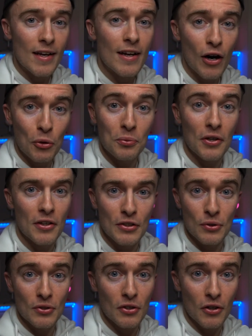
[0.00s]
hope that I do
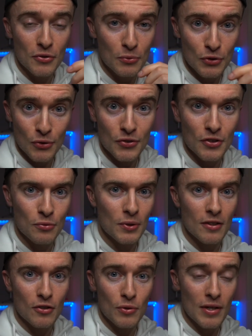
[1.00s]
this guy some justice with
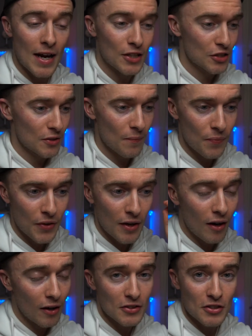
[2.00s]
this reaction.
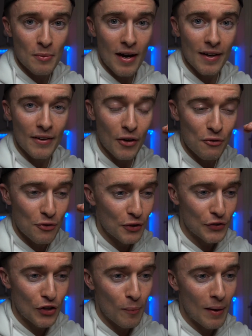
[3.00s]
Honestly, man, I feel
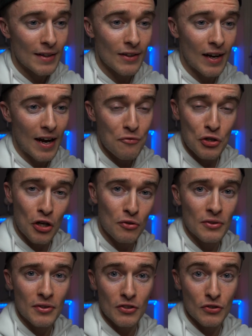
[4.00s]
so bad that I haven't gotten around
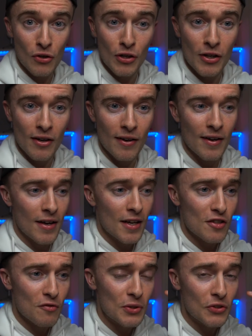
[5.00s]
to this earlier.
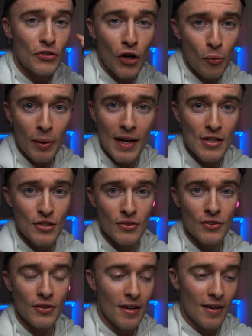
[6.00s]
You've been so
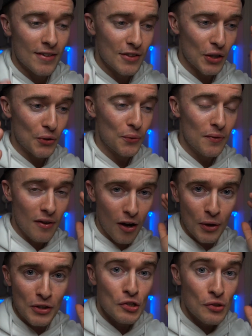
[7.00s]
patient, so I
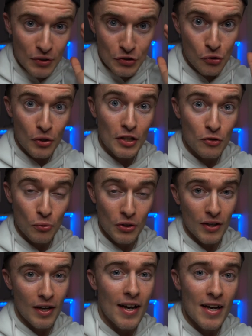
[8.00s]
want you to enjoy this one,
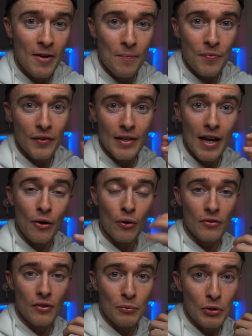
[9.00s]
okay? Now,
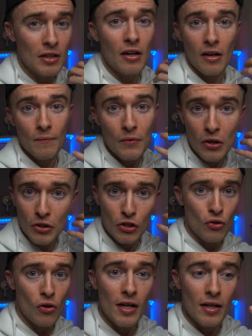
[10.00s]
I'm not gonna
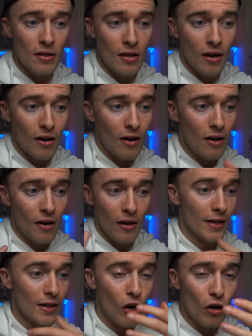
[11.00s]
try and
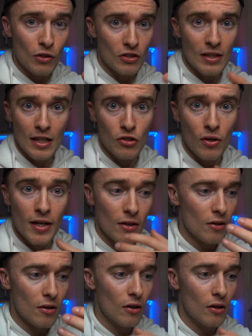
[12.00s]
like oversaturate or